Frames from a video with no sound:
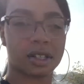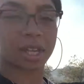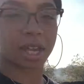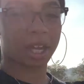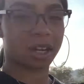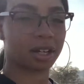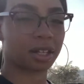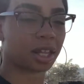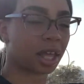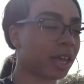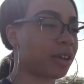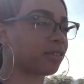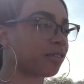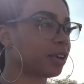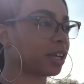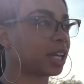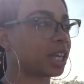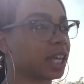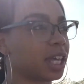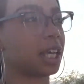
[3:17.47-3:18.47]
you kind of like
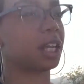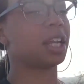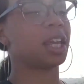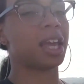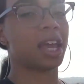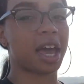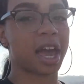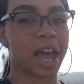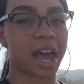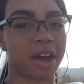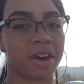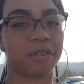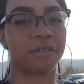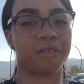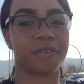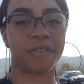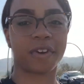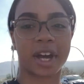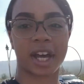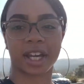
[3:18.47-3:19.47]
forget how
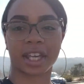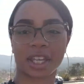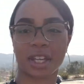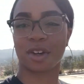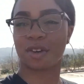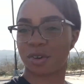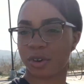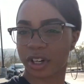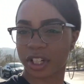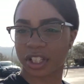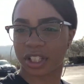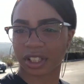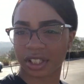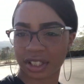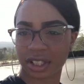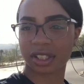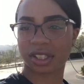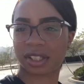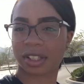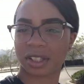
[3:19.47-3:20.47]
fucking
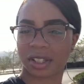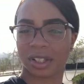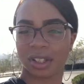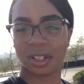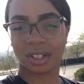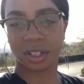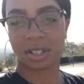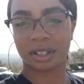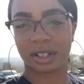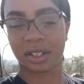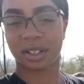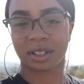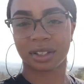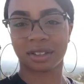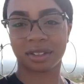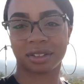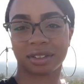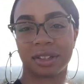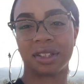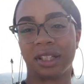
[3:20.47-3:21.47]
gorgeous.
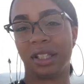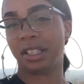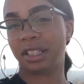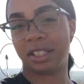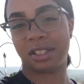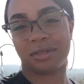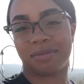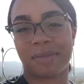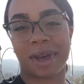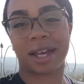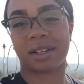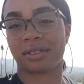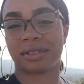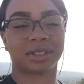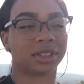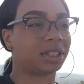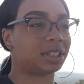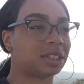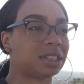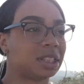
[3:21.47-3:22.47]
Just
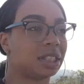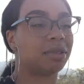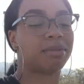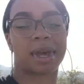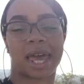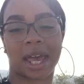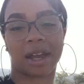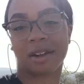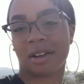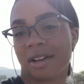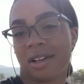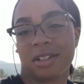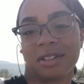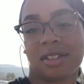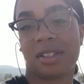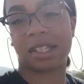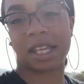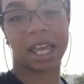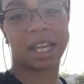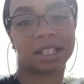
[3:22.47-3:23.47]
mountains just in the background.
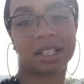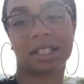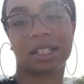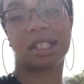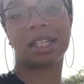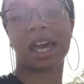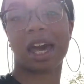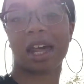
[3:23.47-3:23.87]
I just